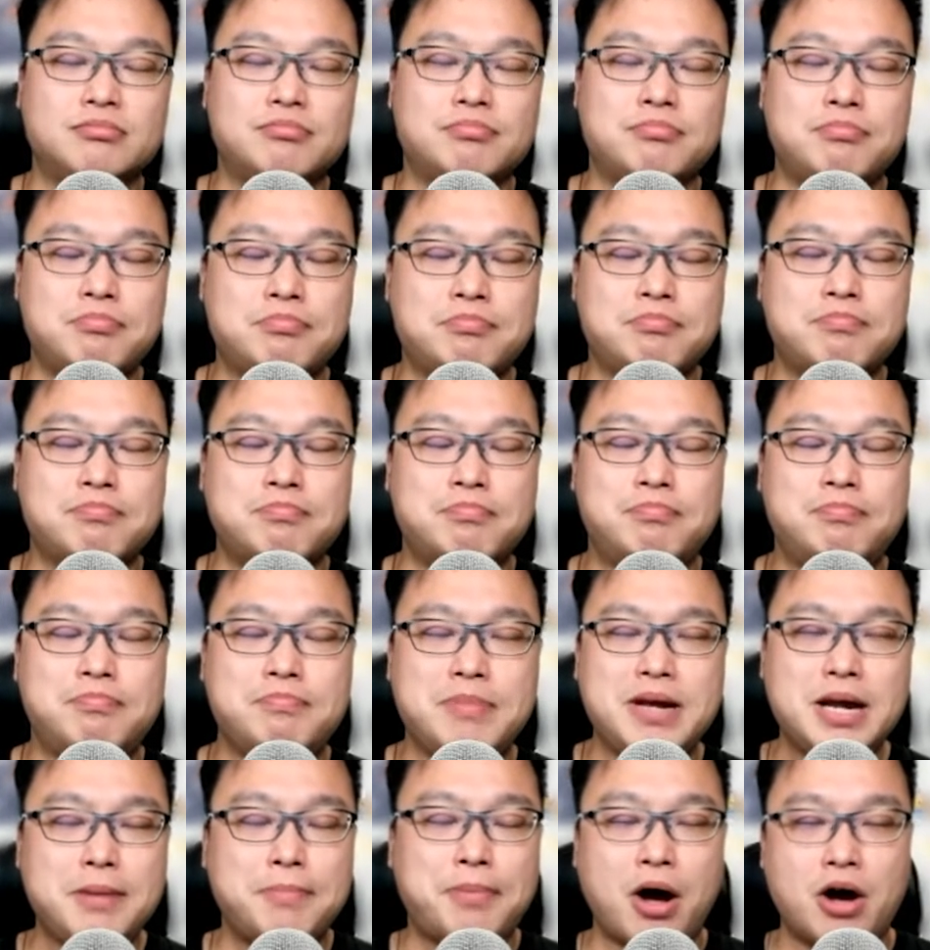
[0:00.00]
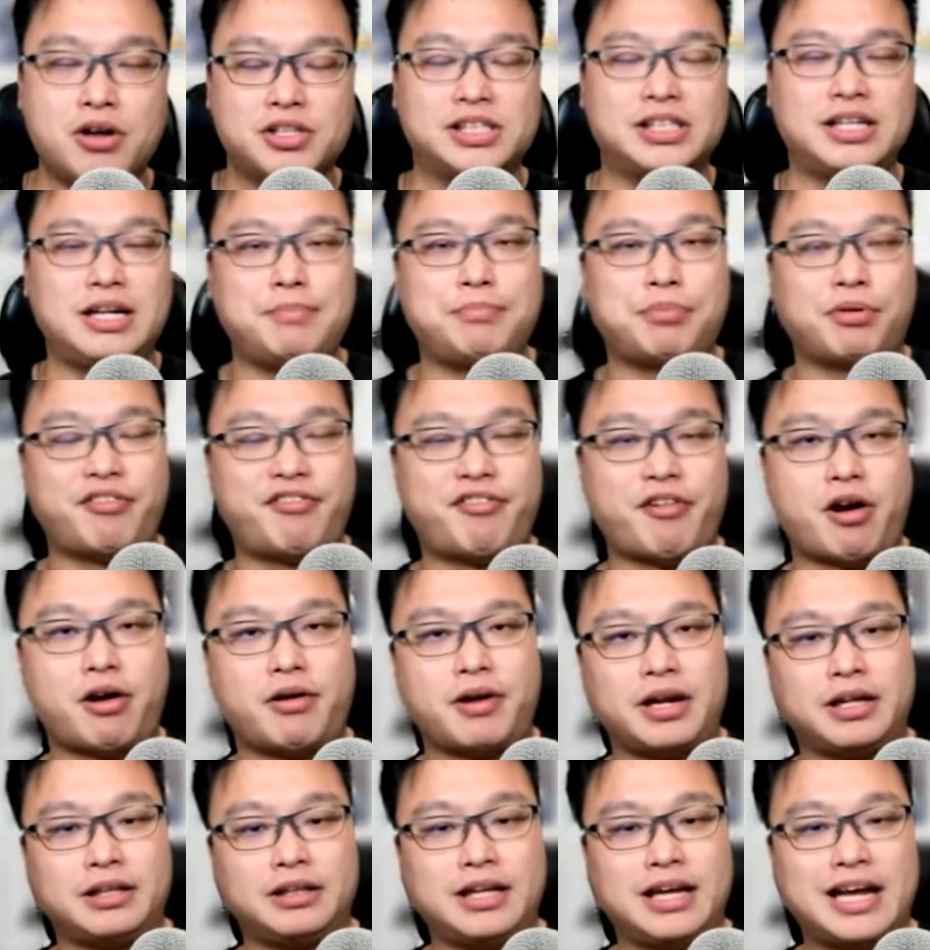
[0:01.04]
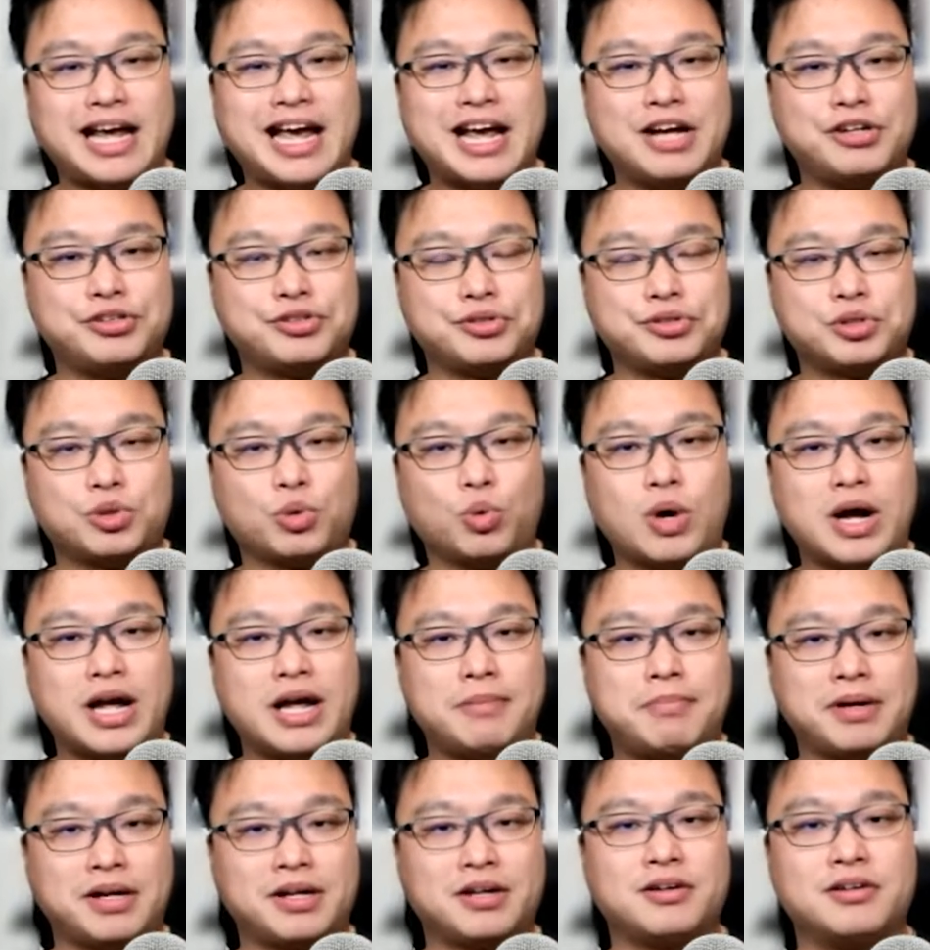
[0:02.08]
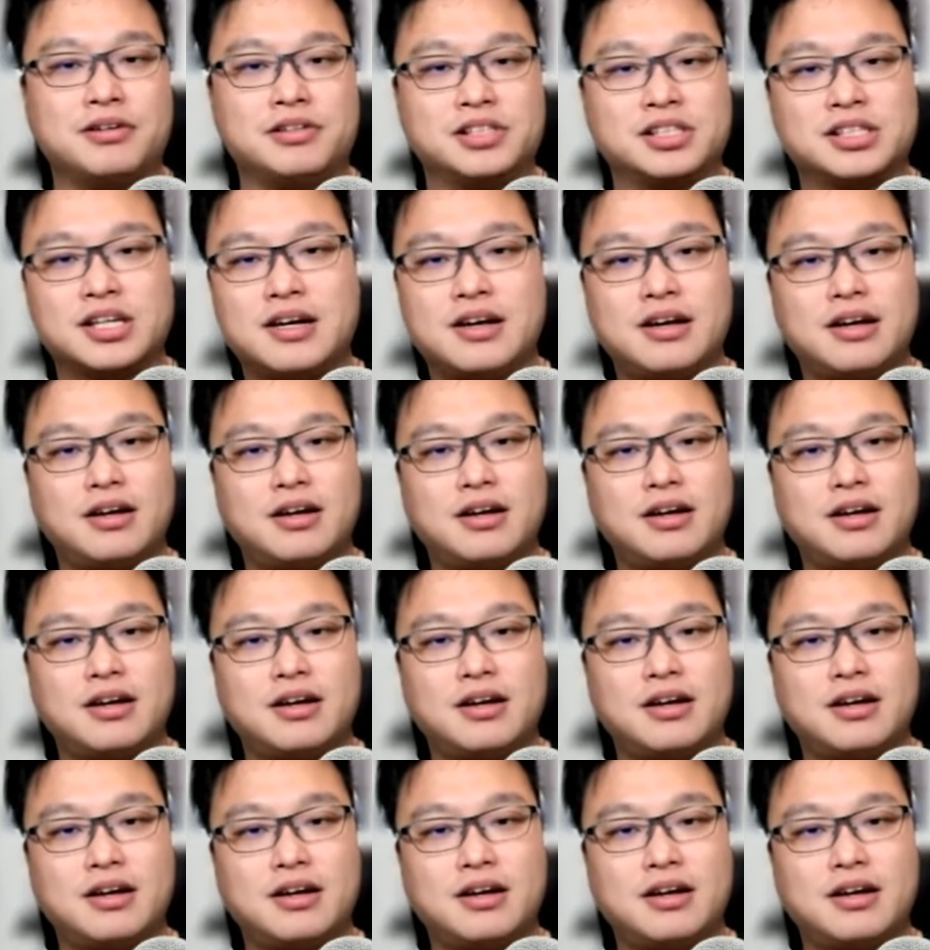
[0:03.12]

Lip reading: me personally preferring the Asus way, because